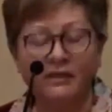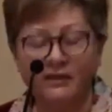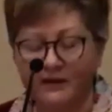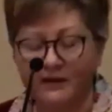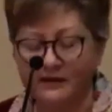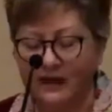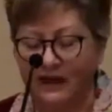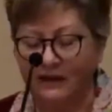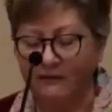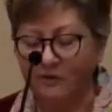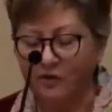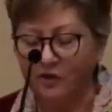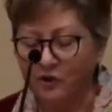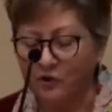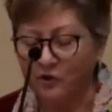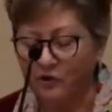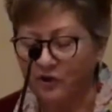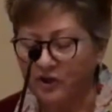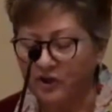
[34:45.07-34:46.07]
as I'm
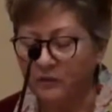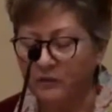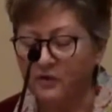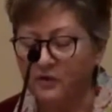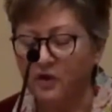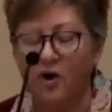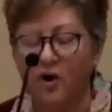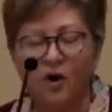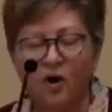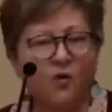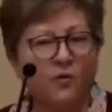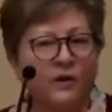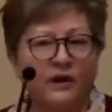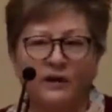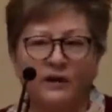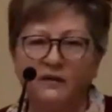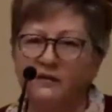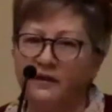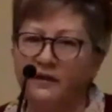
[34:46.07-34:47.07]
sure she was already
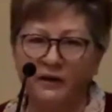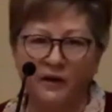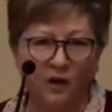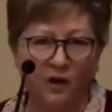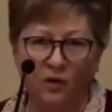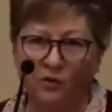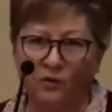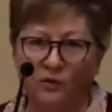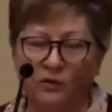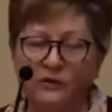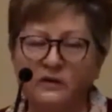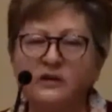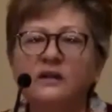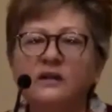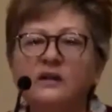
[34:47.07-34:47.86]
very old